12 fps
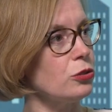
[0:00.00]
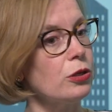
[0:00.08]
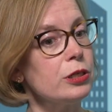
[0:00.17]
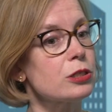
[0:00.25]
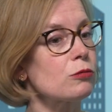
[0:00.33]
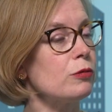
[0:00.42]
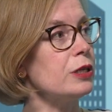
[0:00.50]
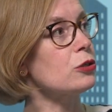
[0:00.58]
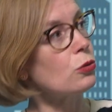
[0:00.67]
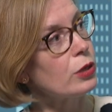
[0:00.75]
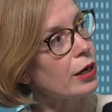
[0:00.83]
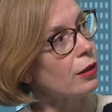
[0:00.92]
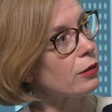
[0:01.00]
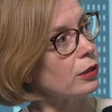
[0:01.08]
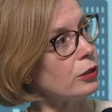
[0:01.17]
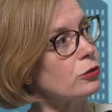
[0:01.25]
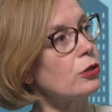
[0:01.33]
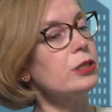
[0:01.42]
You don't need to retool
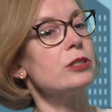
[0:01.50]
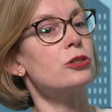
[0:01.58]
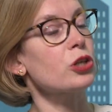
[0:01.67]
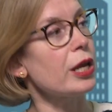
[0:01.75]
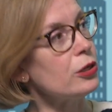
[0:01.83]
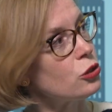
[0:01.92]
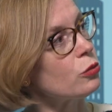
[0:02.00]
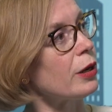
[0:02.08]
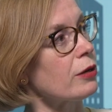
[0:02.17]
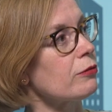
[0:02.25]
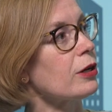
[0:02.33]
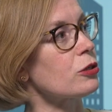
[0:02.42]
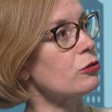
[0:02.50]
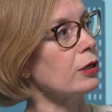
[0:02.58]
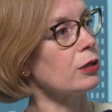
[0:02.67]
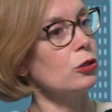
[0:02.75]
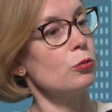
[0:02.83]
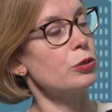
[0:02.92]
anything. You don't need to change
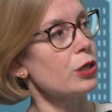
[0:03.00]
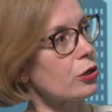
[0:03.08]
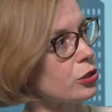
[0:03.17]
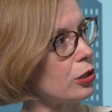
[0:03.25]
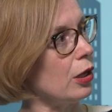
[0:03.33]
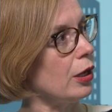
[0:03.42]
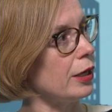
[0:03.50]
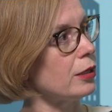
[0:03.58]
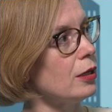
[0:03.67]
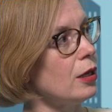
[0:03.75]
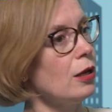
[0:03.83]
your production line.